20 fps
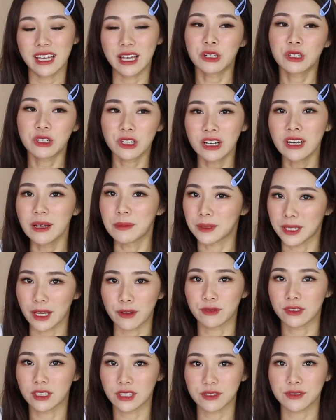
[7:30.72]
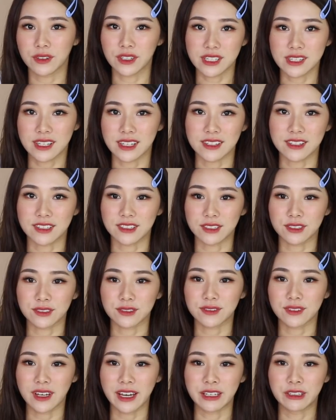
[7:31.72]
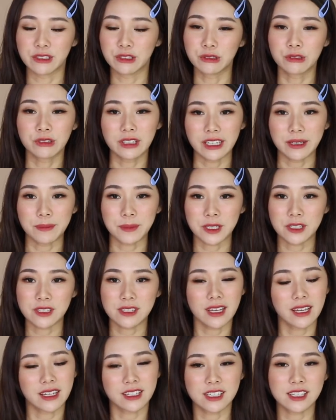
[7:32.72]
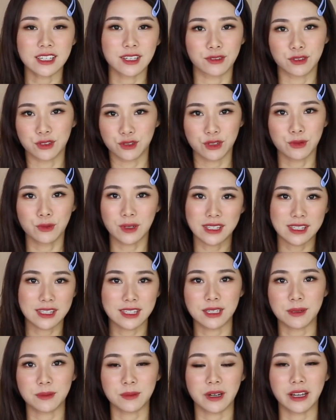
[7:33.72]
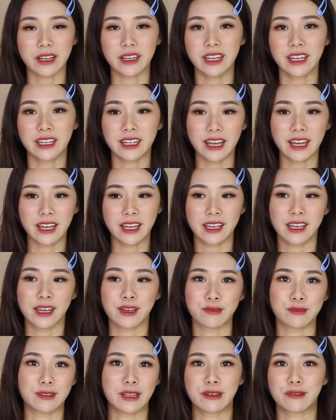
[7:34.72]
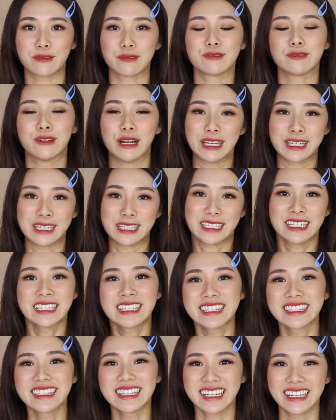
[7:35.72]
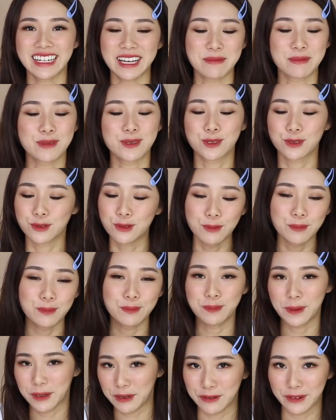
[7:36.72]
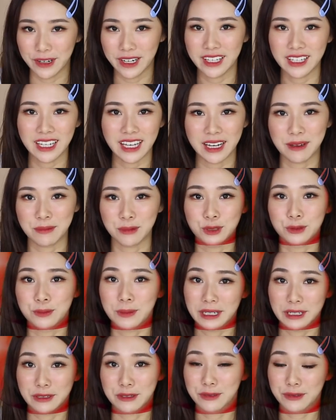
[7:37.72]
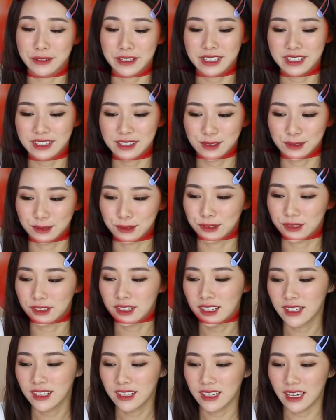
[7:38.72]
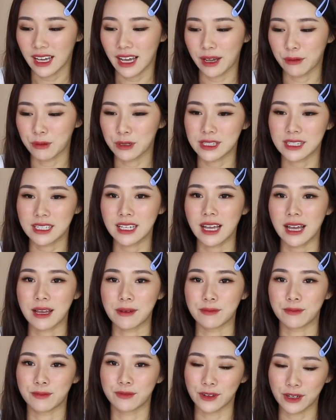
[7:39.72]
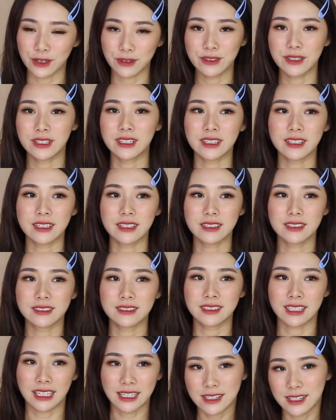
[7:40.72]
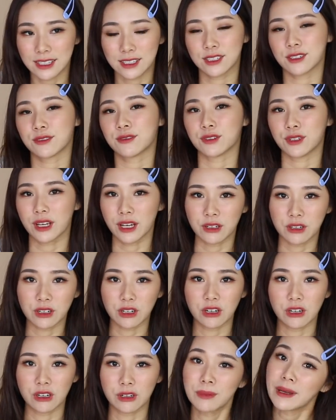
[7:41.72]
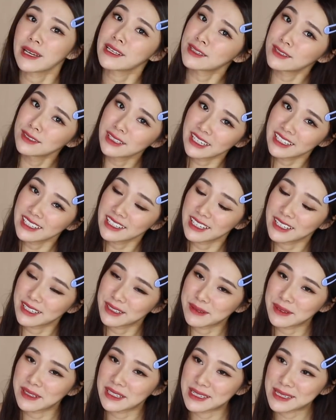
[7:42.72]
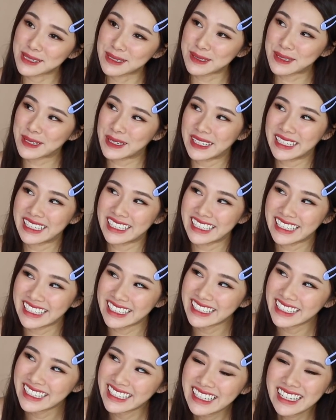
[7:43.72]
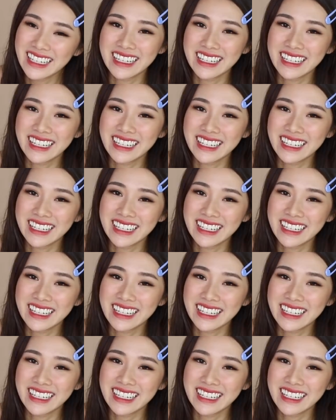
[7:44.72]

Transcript: Alcohol, I'm definitely very sensitive. I know that because I just have to drink one sip, right? And I have like rashes and I'm super red, like I'm tomato red. So I would say I'm very sensitive to alcohol, but I still like it anyway and I still drink it